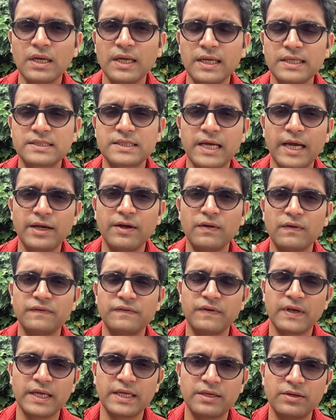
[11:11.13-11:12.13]
it's kind
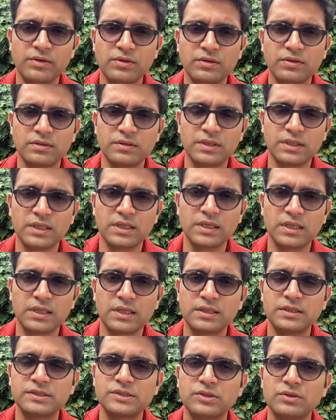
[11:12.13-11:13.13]
of like
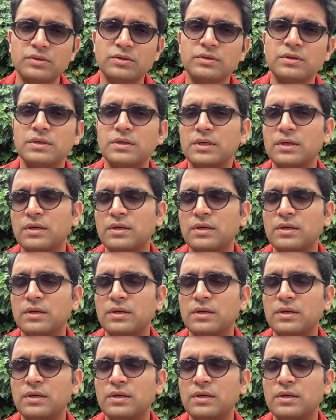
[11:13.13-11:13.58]
so